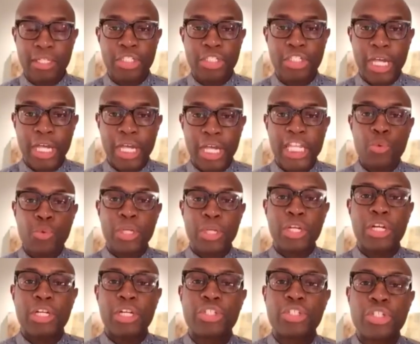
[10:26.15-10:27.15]

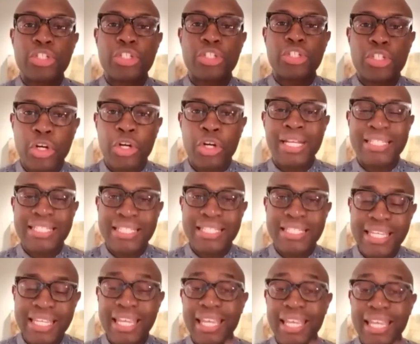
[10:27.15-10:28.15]
Genuine concern
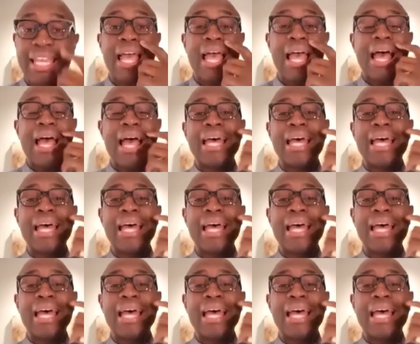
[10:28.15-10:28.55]
is key.